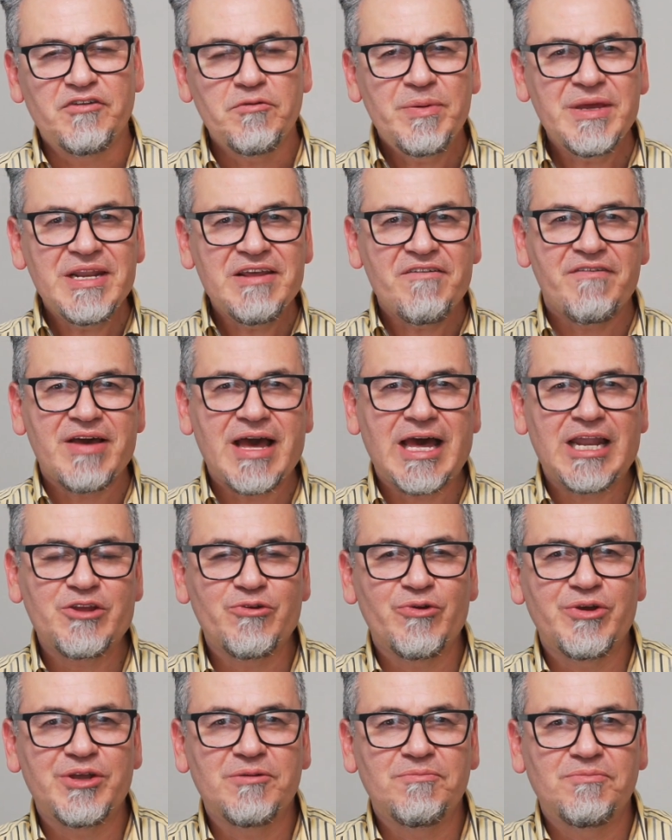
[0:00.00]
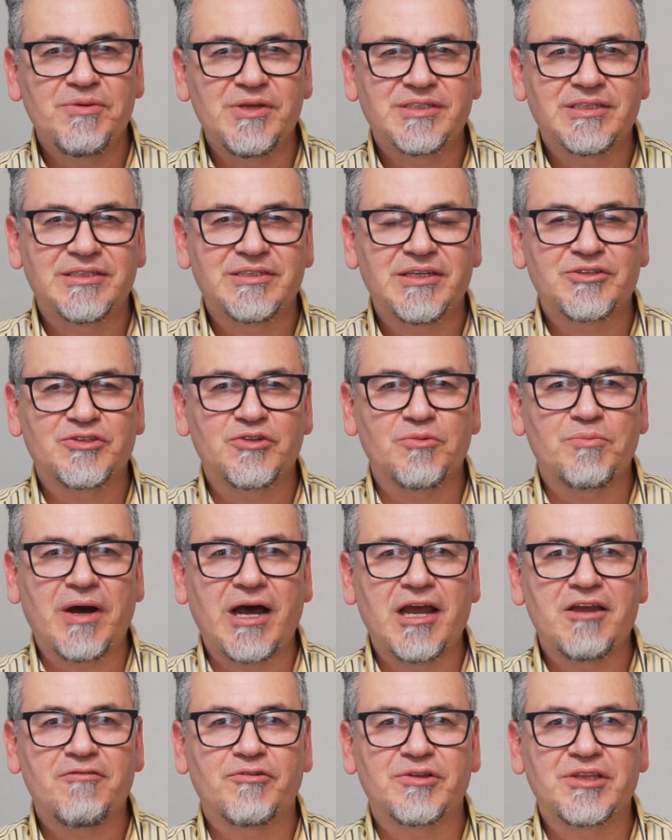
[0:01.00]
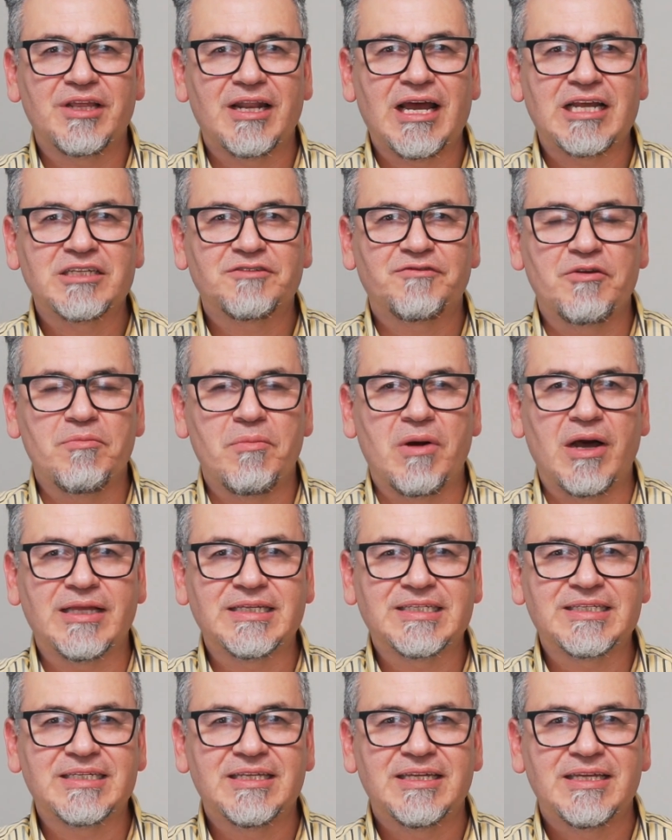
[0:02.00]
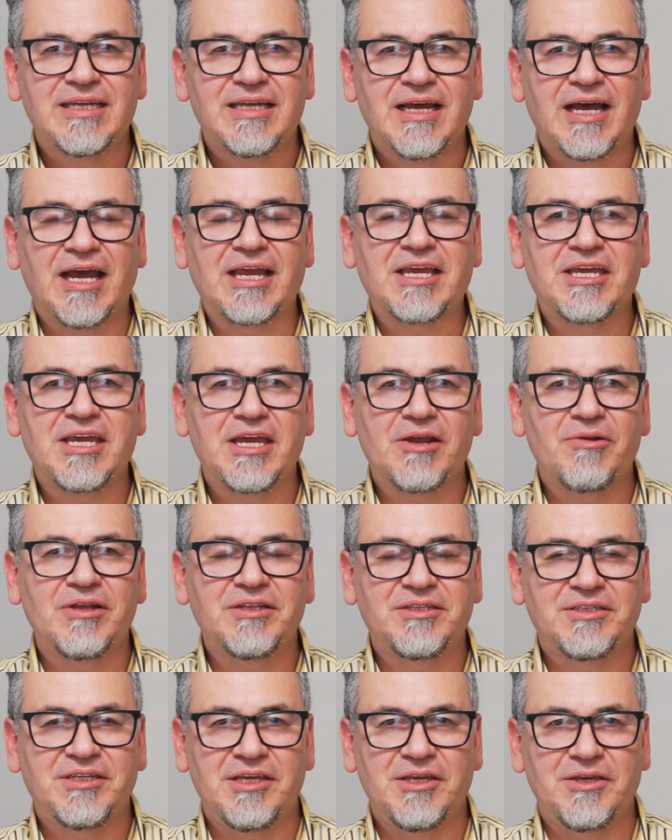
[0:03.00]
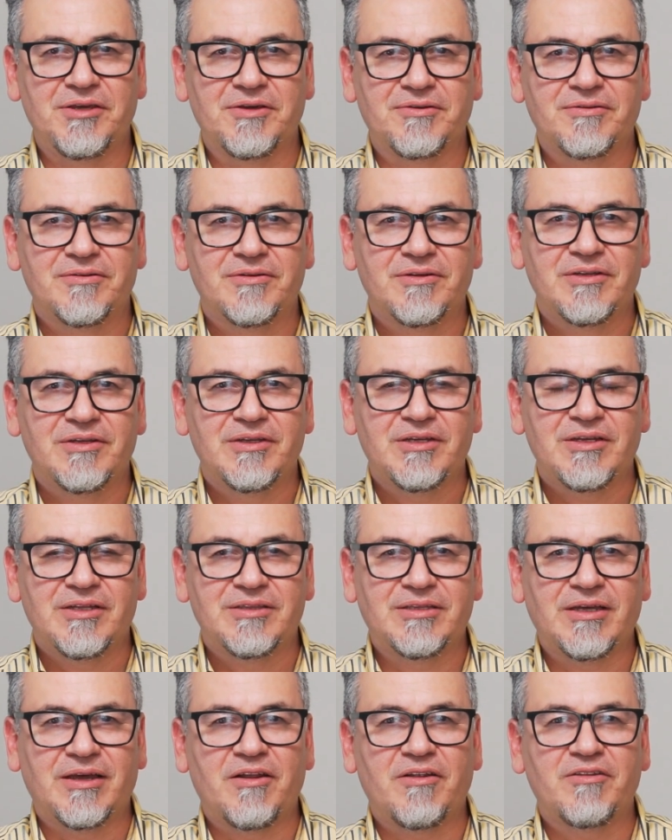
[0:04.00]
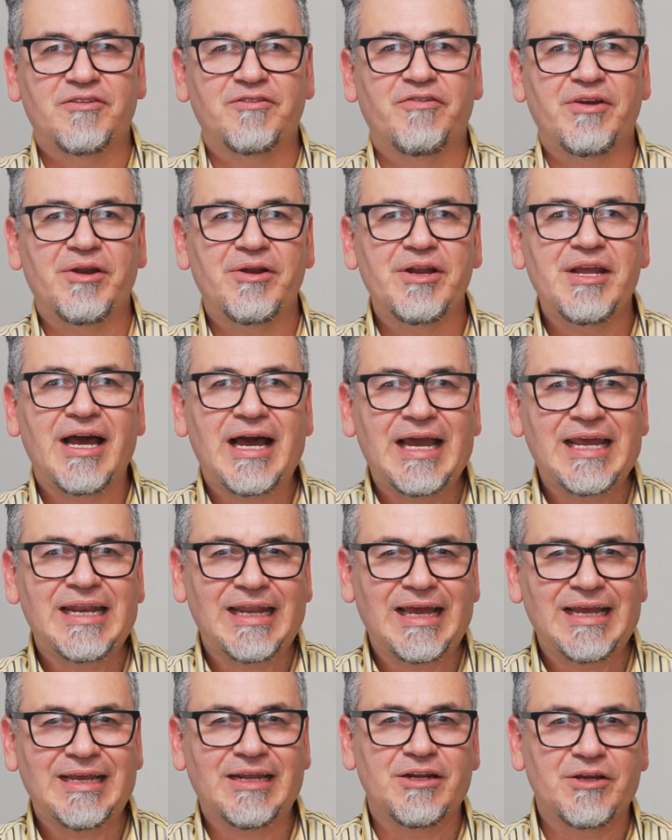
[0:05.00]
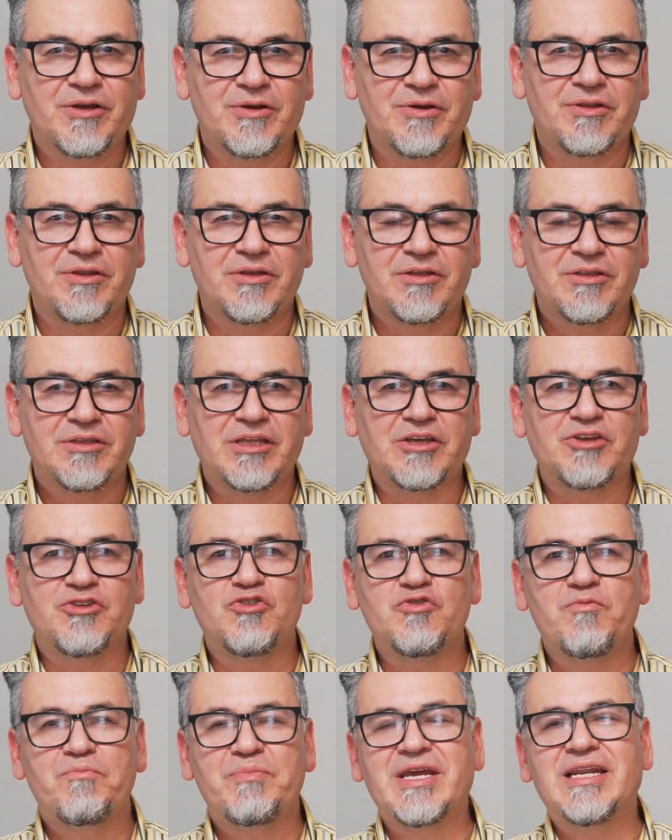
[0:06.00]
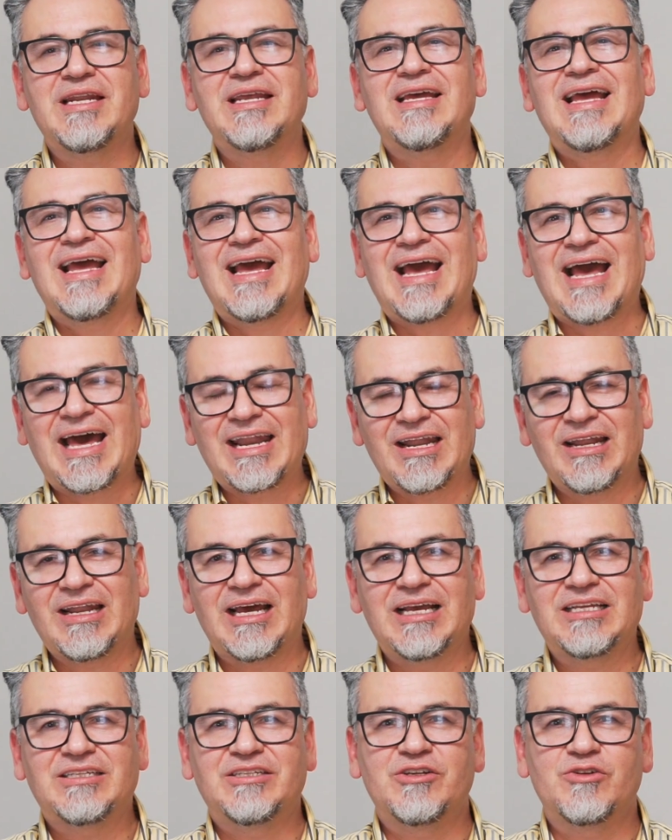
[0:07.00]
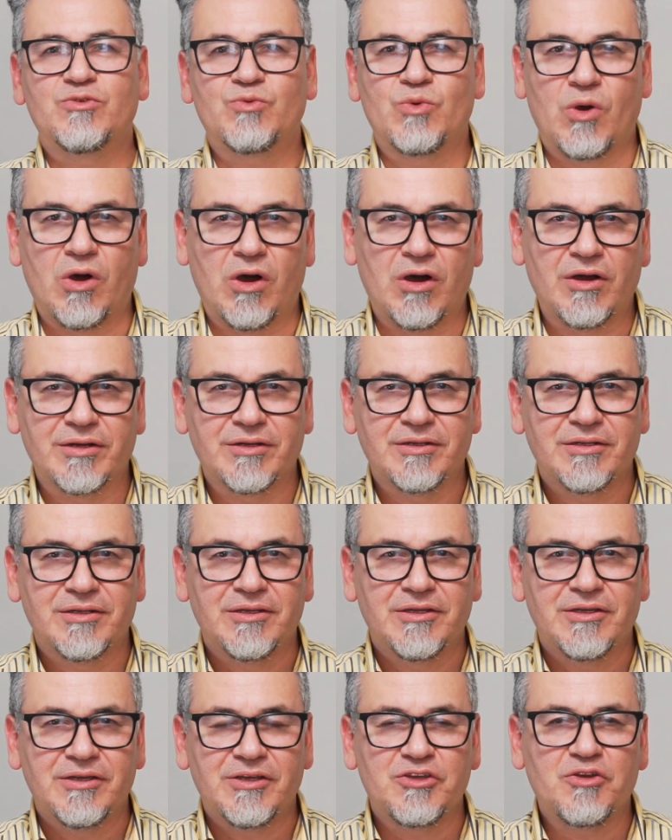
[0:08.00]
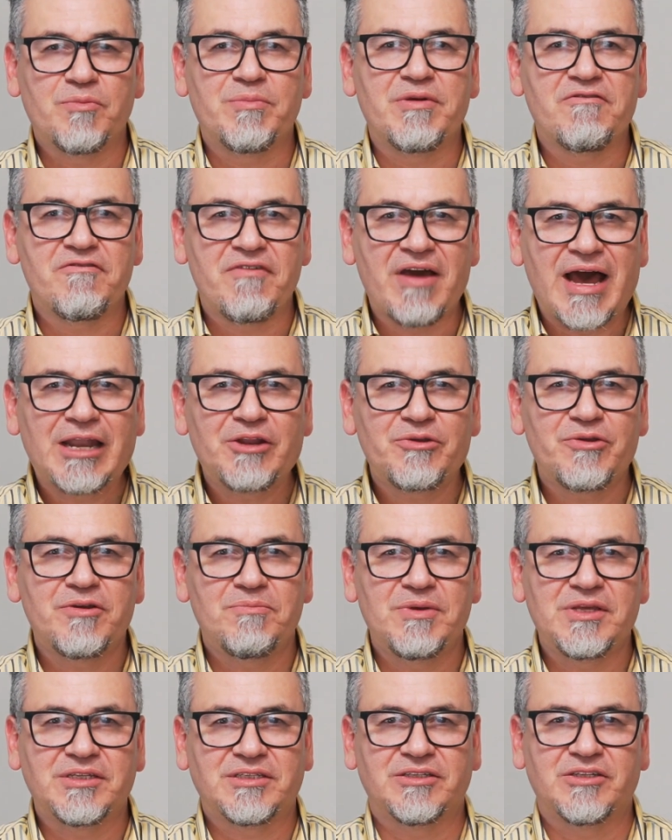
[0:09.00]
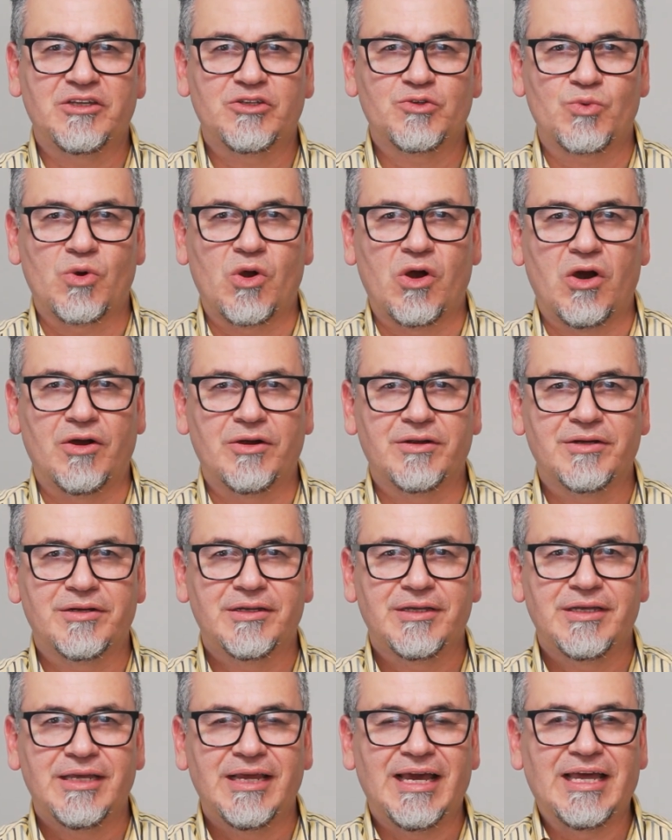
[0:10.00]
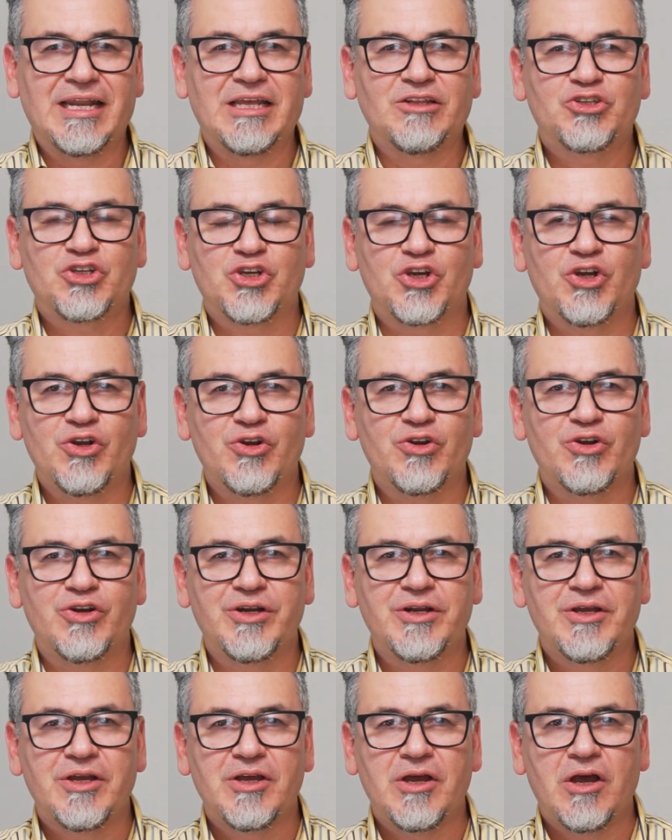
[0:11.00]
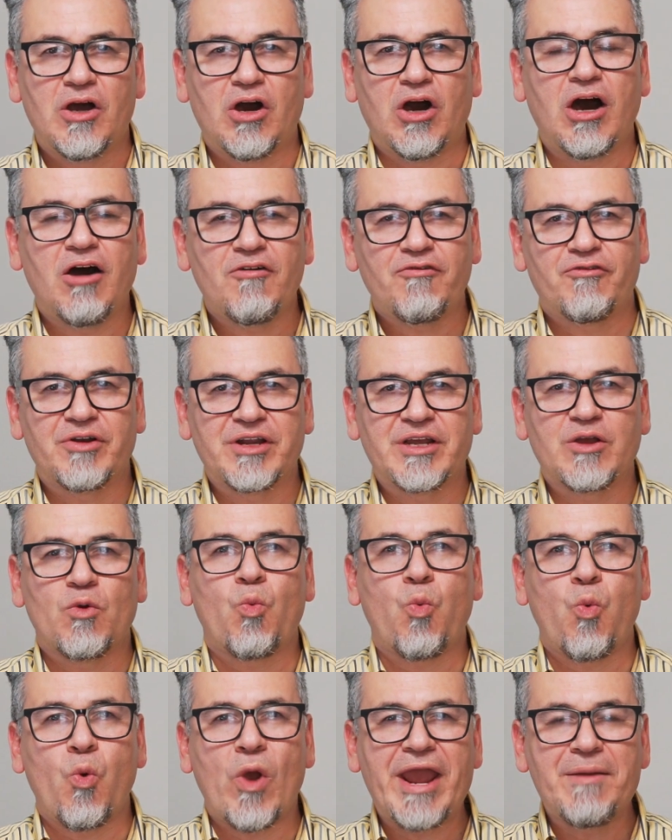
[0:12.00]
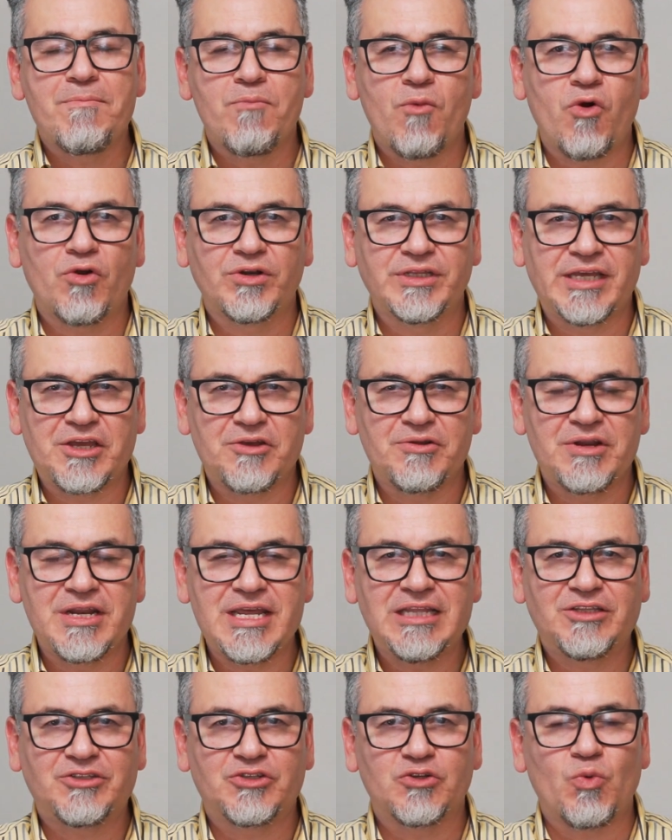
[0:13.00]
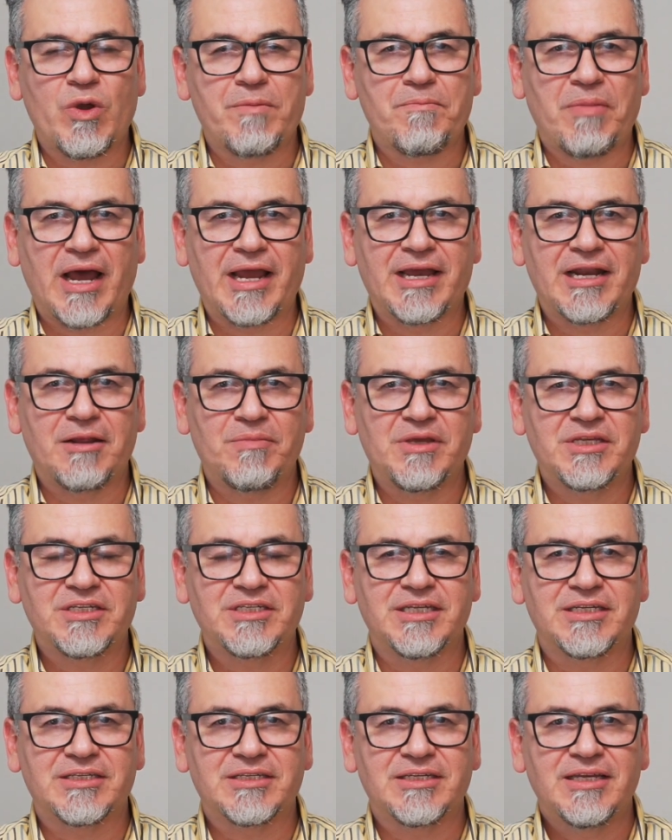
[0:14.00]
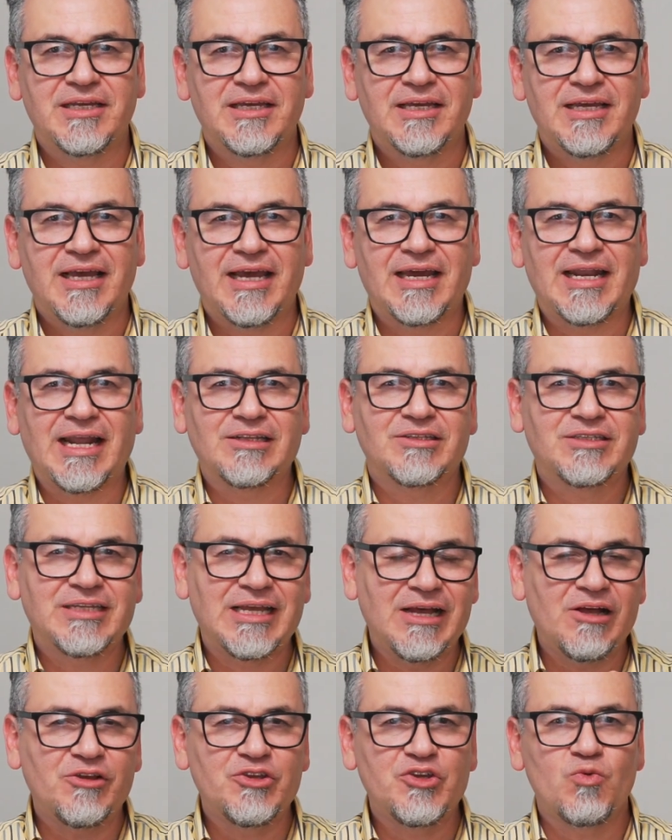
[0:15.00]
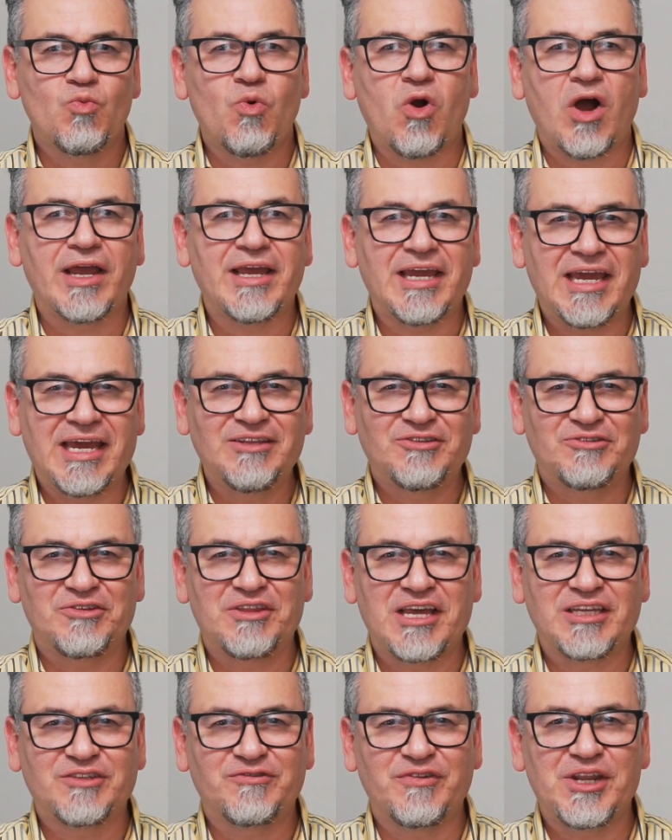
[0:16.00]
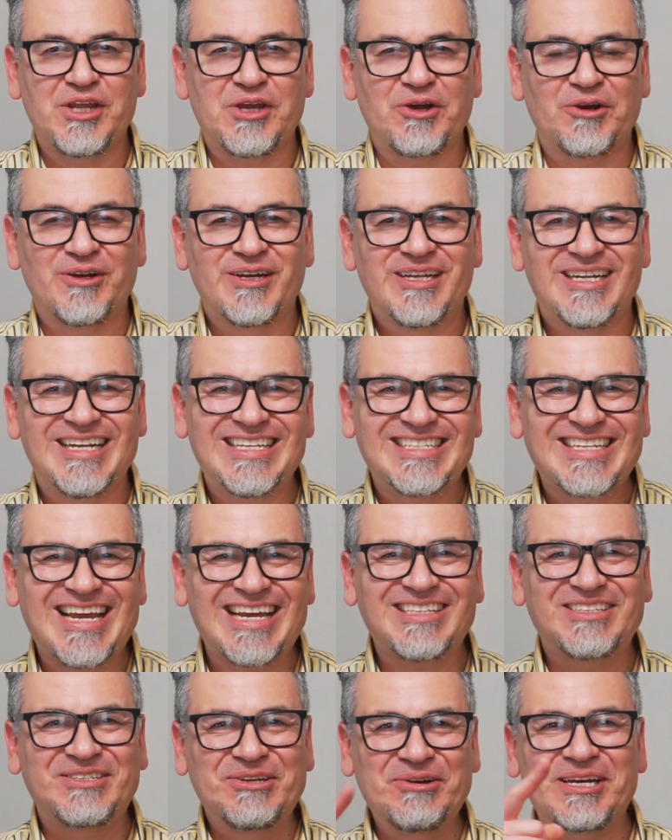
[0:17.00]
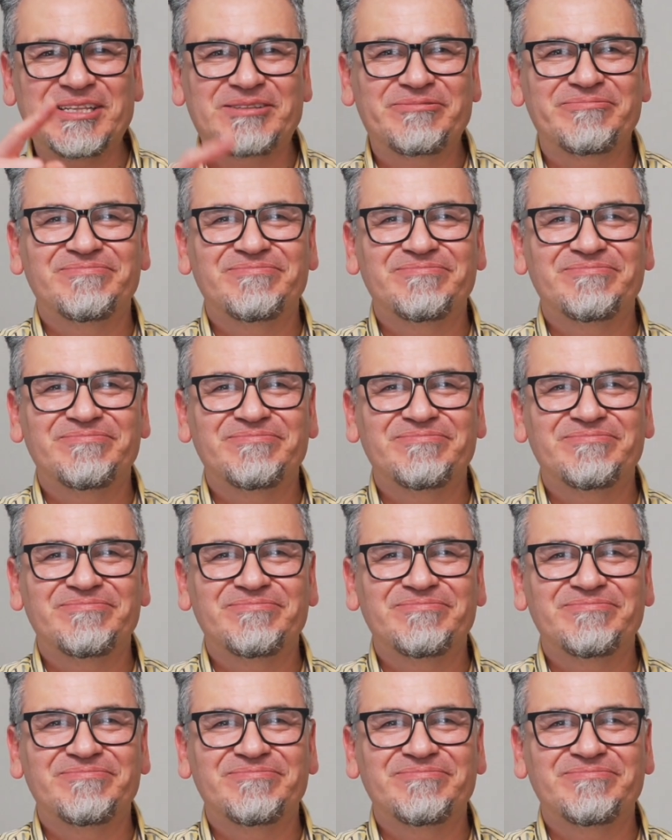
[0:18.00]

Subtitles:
you've been evaluating businesses to buy for the last few months, I guarantee you that there's a very high likelihood that you've been analyzing wrong, you've been valuing businesses wrong, and in turn, offering way more than you need to when buying a business. And I'll tell you why in today's video. Let's get to it.